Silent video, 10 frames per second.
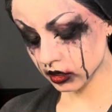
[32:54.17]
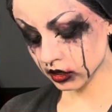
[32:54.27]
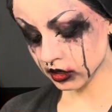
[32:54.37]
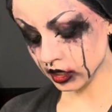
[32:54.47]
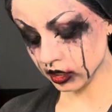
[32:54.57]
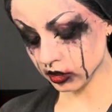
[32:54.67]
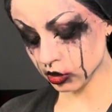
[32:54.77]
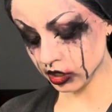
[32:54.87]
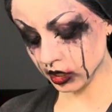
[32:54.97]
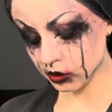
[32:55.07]
You see
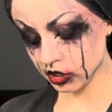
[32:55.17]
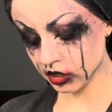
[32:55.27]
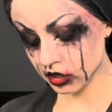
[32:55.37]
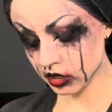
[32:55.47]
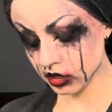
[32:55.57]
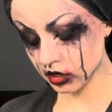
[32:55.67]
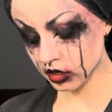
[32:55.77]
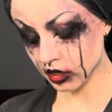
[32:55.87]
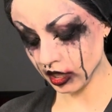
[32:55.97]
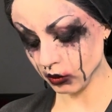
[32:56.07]
English languages.
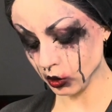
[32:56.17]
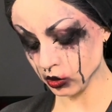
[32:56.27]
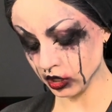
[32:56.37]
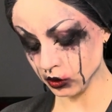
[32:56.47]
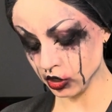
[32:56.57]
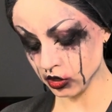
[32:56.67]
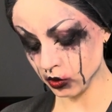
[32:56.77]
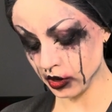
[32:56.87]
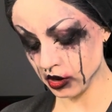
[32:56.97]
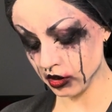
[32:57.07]
I think most languages are
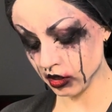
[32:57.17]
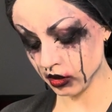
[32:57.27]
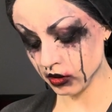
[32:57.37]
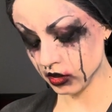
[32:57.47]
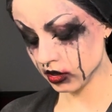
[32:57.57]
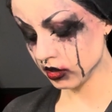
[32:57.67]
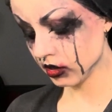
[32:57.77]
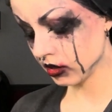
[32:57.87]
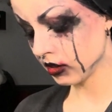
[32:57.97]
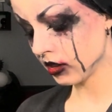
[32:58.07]
weird, though.
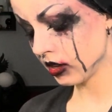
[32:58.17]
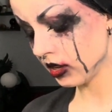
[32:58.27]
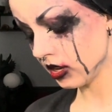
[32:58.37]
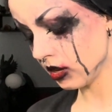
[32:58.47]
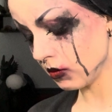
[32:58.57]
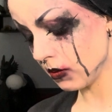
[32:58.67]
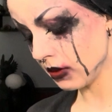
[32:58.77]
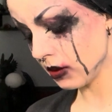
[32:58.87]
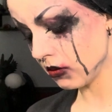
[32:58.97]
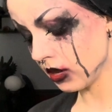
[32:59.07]
Beep, beep,
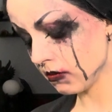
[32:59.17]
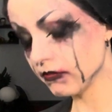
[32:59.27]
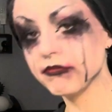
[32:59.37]
beep, beep.